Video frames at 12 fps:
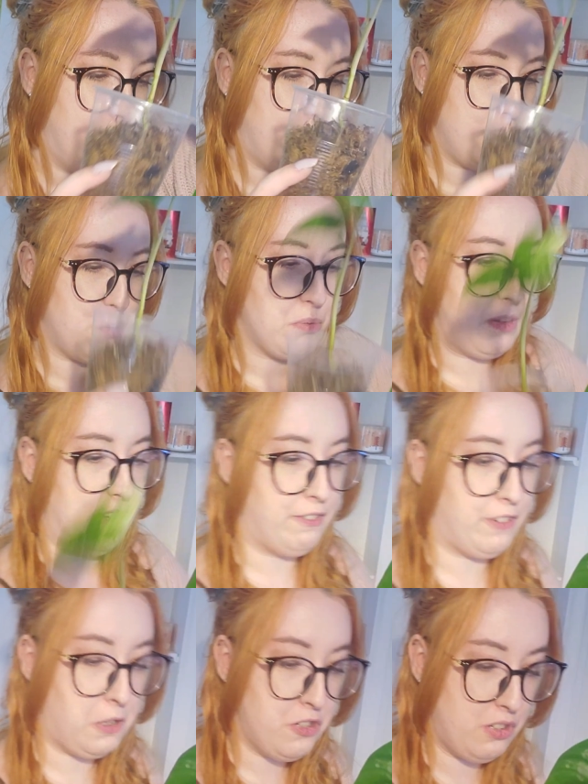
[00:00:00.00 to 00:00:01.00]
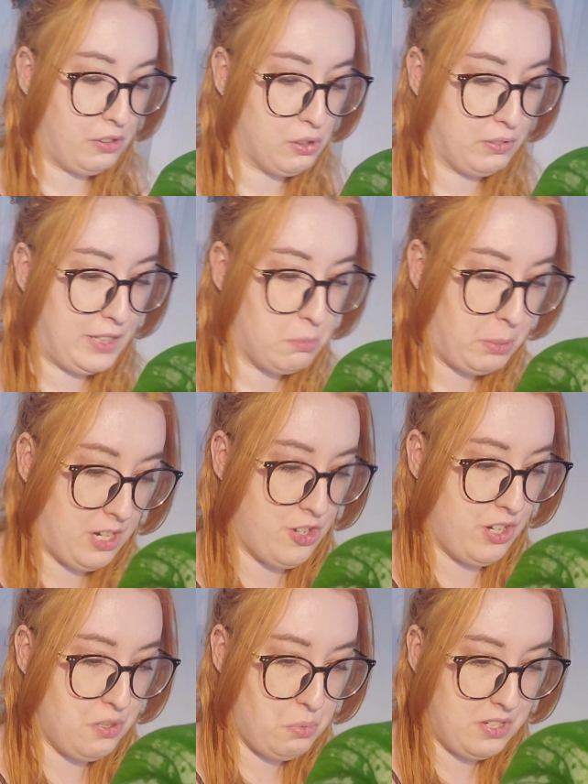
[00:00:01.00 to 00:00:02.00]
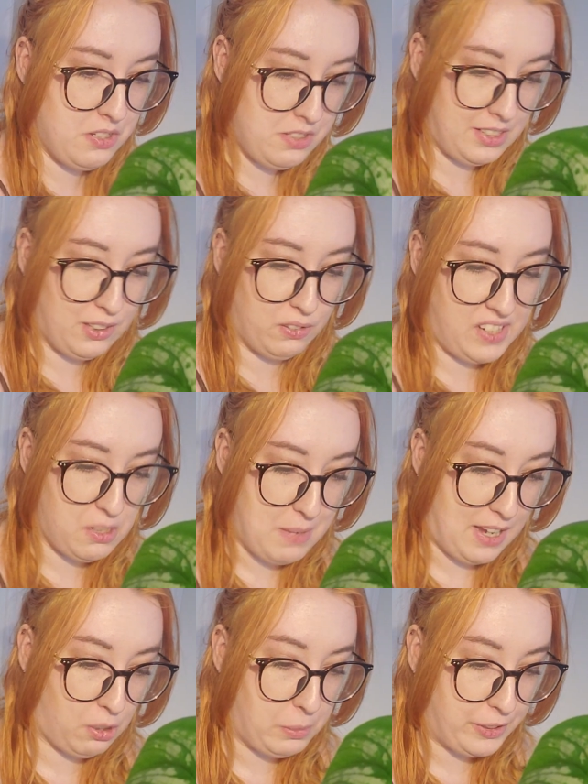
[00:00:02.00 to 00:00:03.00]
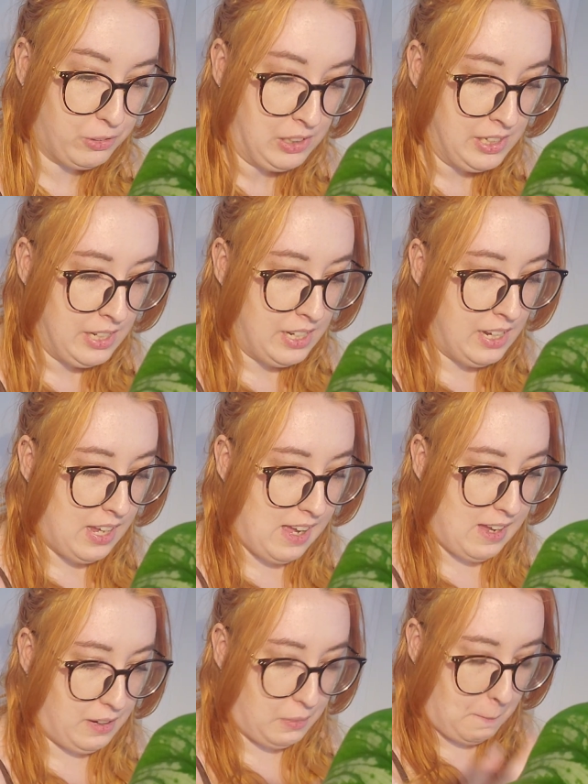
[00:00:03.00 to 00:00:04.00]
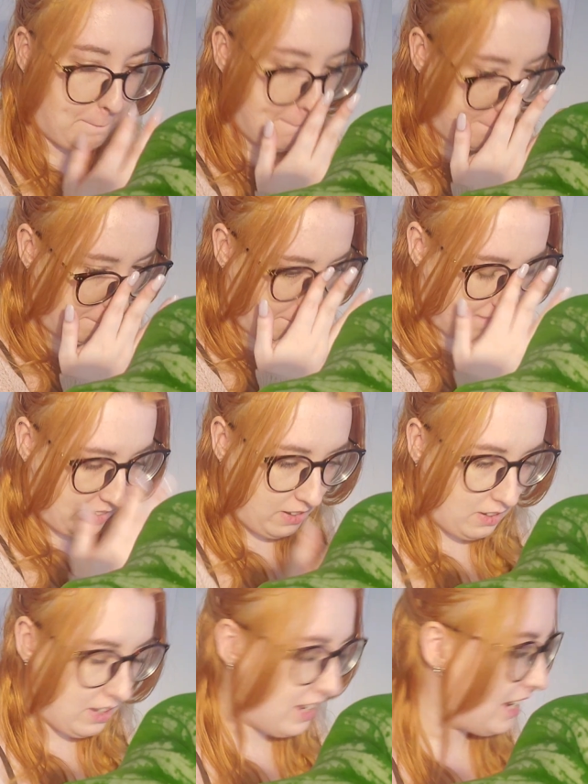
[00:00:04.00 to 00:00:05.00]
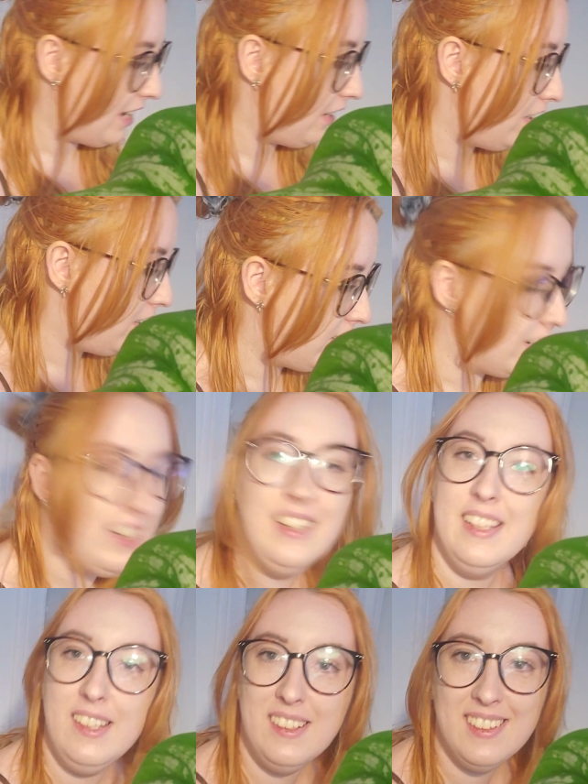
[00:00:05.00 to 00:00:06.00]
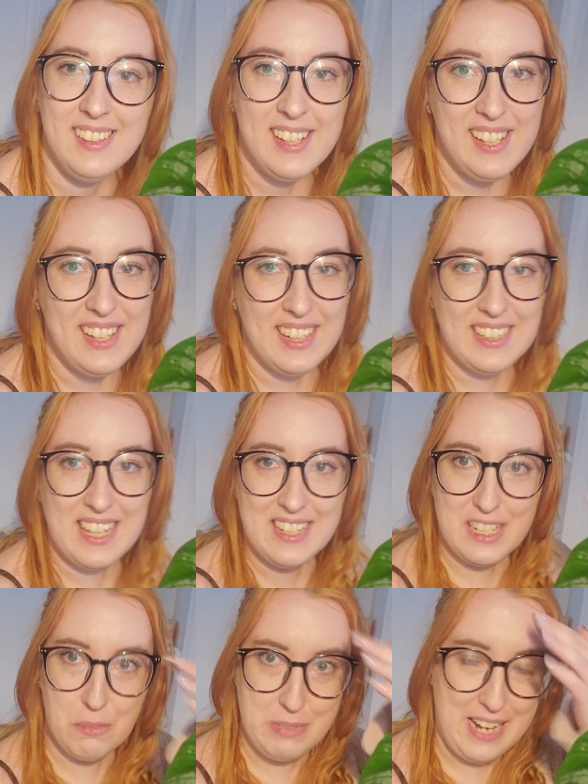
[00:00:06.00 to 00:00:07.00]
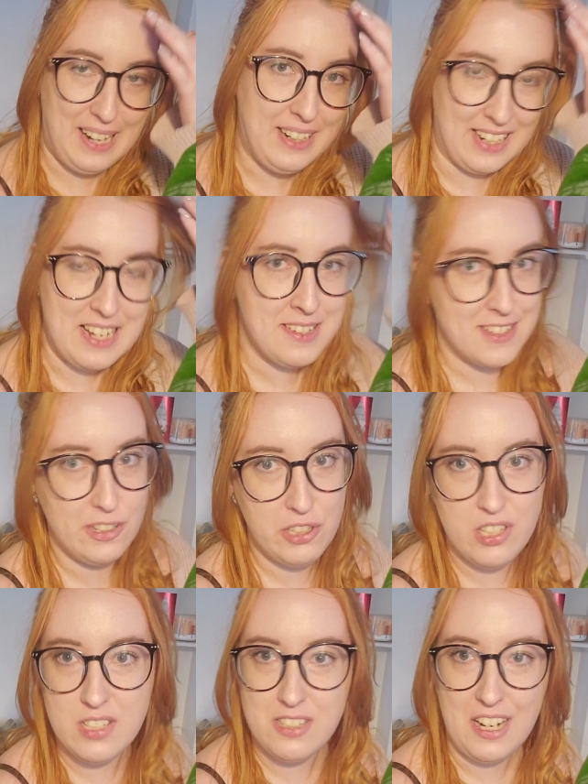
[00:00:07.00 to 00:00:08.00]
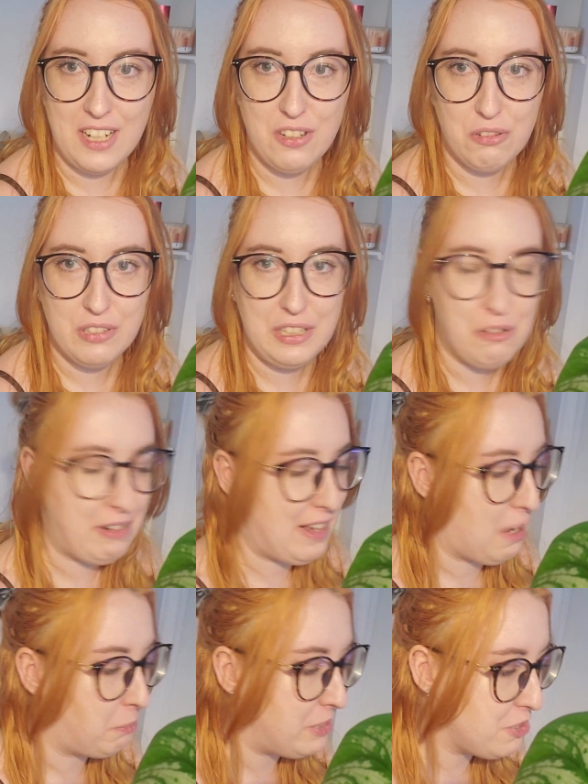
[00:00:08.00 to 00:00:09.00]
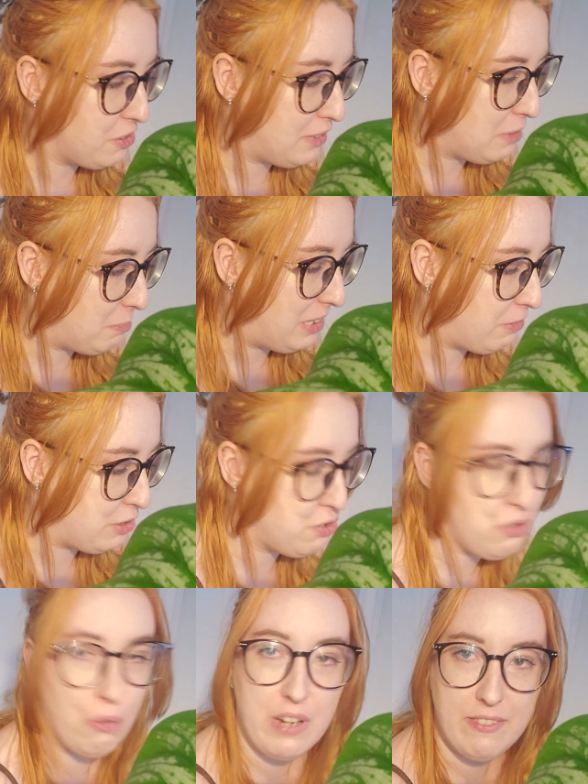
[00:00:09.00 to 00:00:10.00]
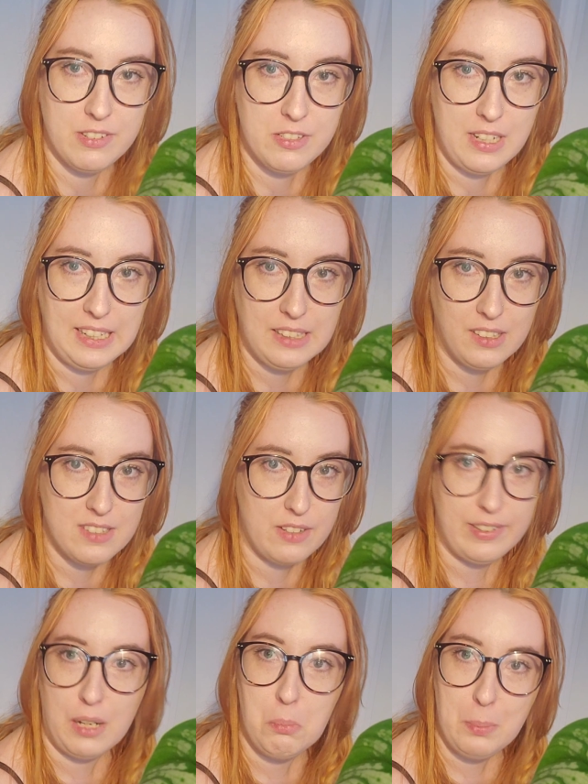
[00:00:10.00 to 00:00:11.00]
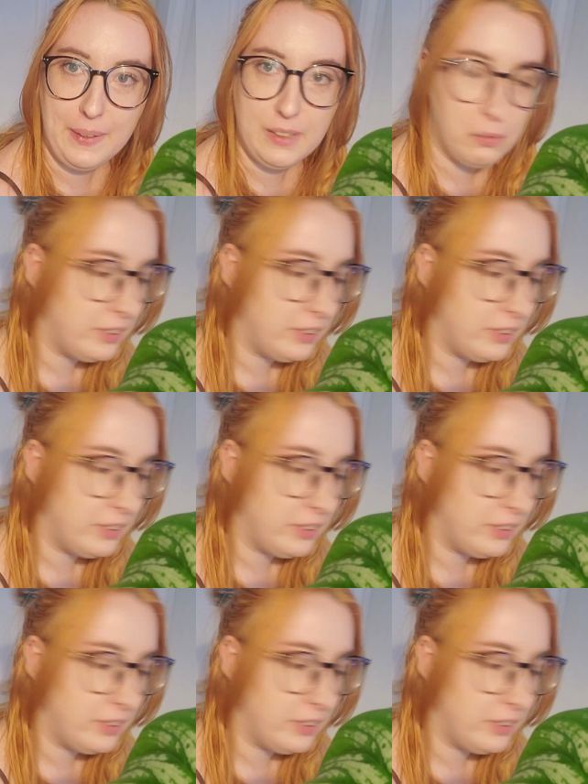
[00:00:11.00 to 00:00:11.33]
This was my first Syngonium purchase, with Syngonium elbow, and it ended up dying, and I still to this day don't really know what happened to it, but it was so devastating because of how big it